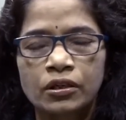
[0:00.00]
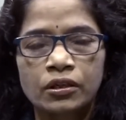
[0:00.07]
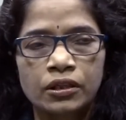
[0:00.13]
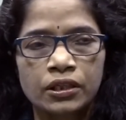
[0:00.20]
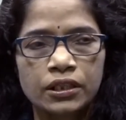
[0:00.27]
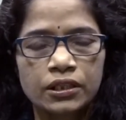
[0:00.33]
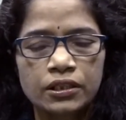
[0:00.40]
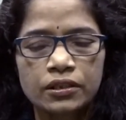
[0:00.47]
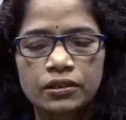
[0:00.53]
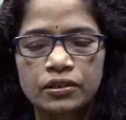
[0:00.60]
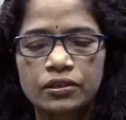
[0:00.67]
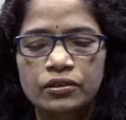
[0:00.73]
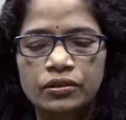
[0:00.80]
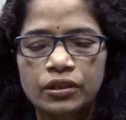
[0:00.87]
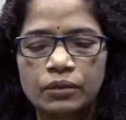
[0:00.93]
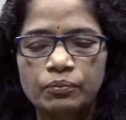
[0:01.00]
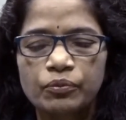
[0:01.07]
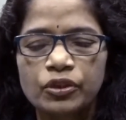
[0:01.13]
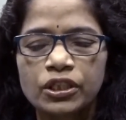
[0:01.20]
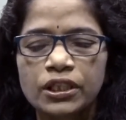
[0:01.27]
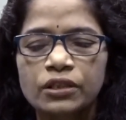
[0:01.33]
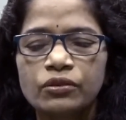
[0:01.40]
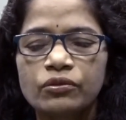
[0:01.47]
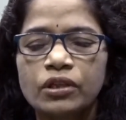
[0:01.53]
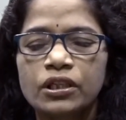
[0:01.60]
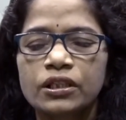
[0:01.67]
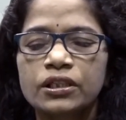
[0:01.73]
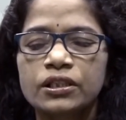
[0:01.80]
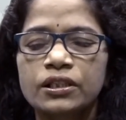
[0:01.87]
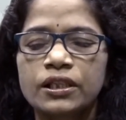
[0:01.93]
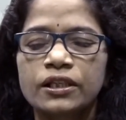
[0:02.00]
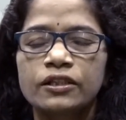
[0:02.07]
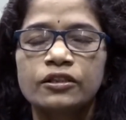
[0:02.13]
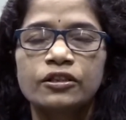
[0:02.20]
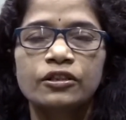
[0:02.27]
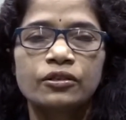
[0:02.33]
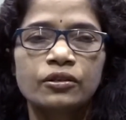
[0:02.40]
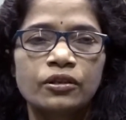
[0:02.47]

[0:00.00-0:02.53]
it is important to understand